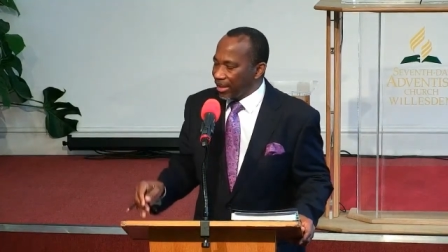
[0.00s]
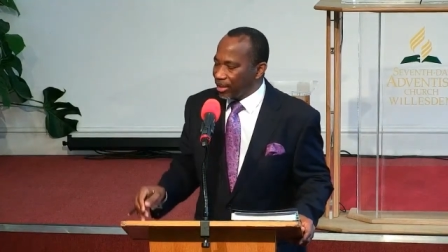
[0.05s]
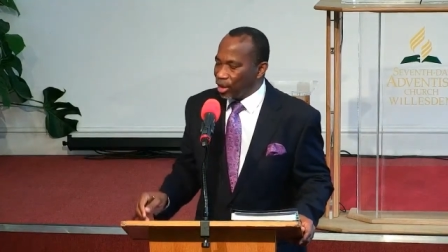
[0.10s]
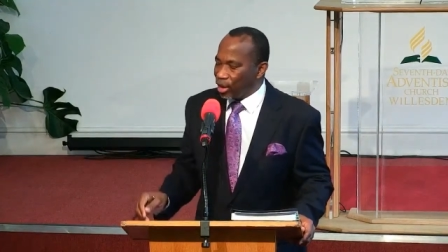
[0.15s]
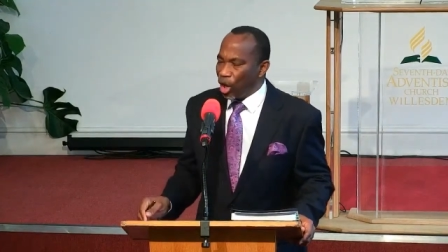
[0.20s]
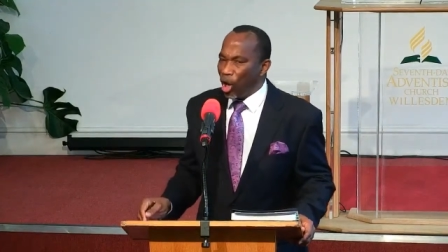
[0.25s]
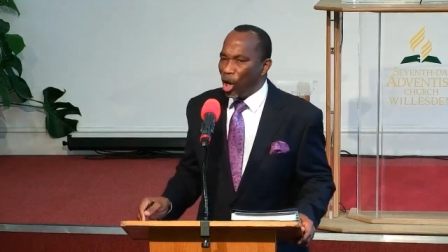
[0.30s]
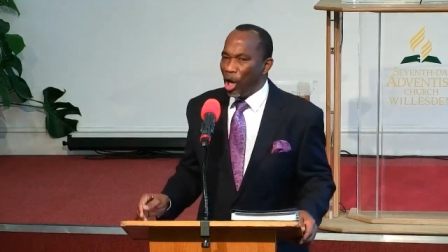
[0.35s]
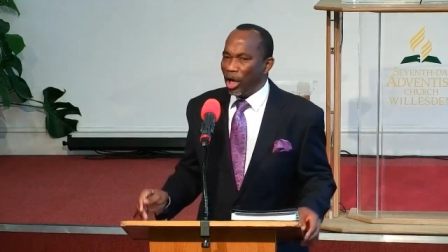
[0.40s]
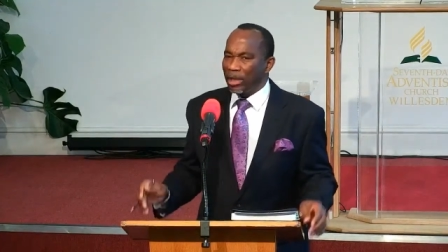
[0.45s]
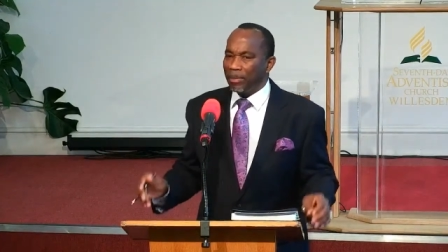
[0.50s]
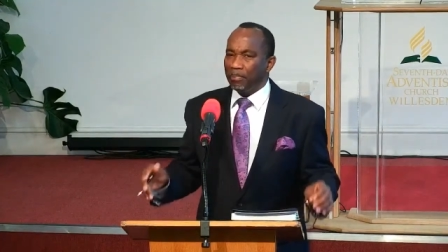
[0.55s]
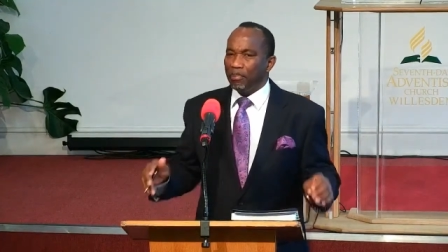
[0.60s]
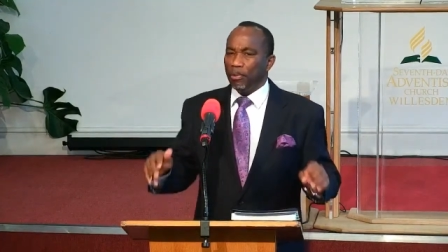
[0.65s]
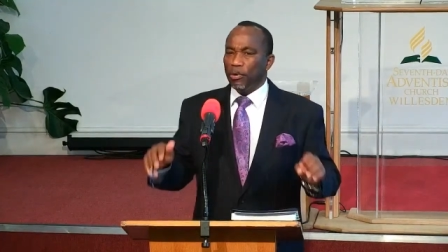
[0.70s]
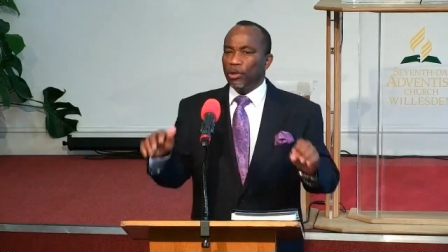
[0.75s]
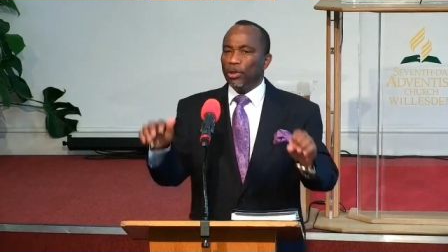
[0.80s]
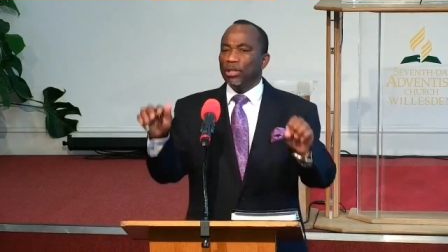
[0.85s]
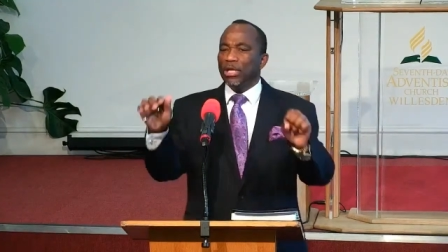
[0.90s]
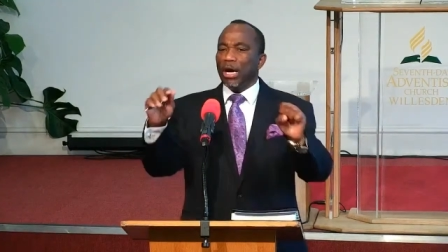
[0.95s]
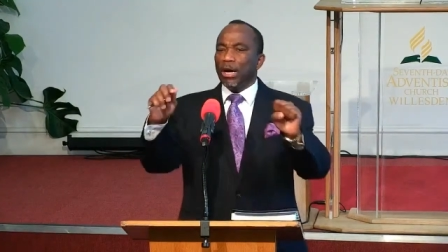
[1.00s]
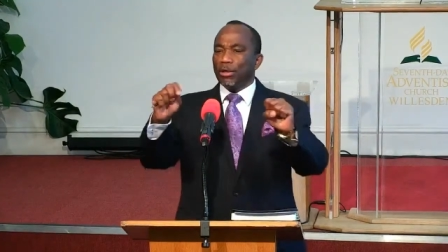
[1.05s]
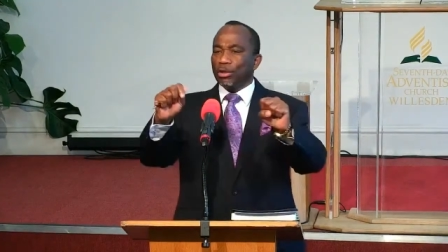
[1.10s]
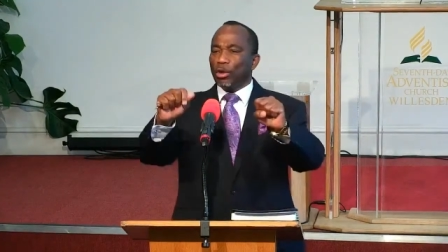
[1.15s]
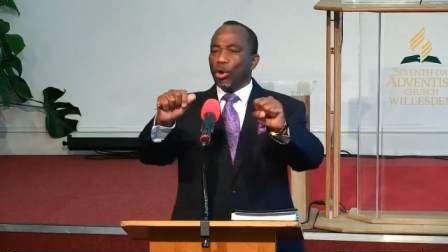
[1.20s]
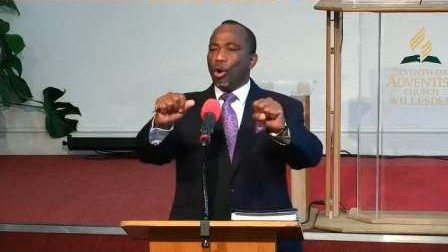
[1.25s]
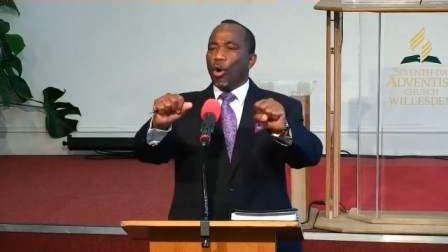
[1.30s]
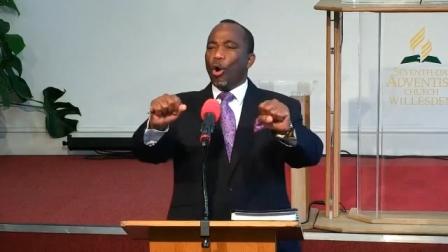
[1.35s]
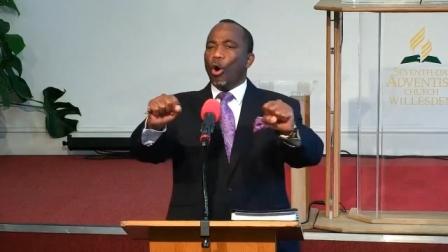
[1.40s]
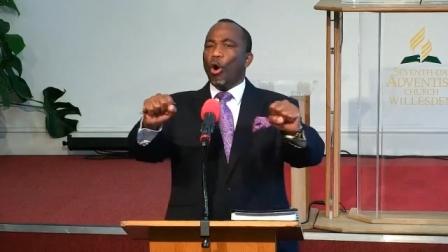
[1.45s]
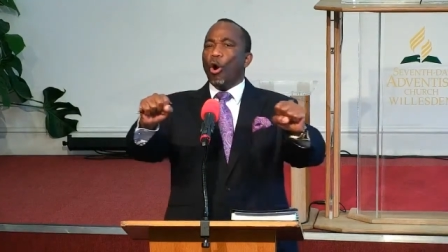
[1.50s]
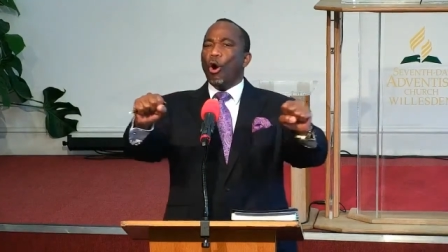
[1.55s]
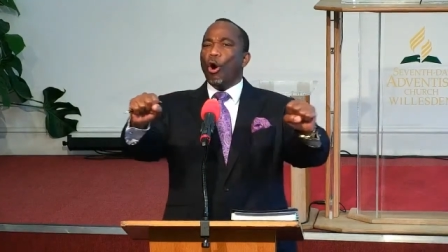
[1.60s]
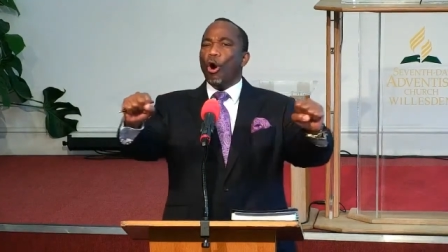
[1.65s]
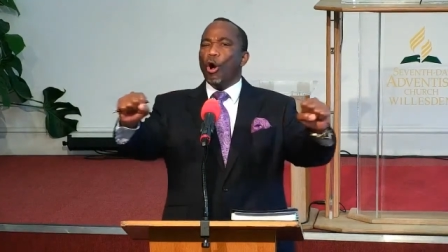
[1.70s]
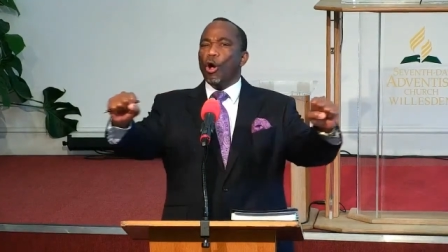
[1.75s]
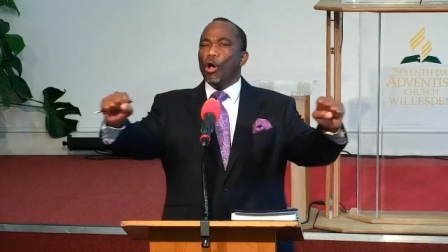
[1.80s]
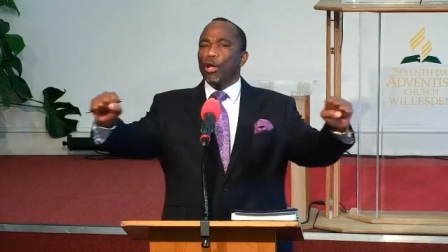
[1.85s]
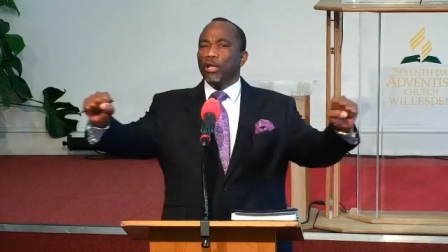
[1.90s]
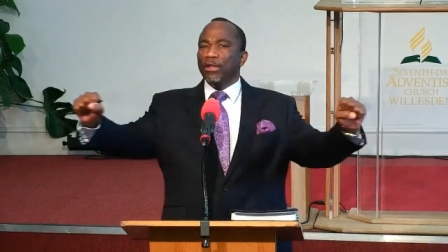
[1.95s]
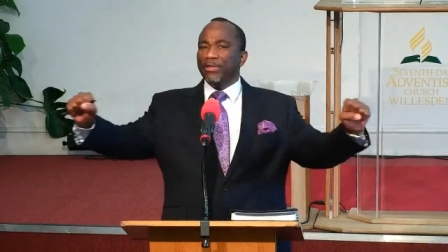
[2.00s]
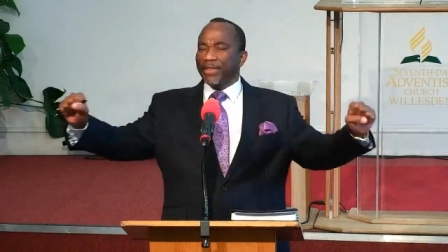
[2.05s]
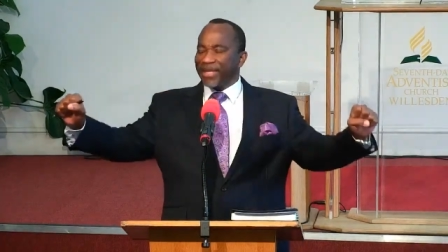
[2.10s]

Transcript: God pulled out all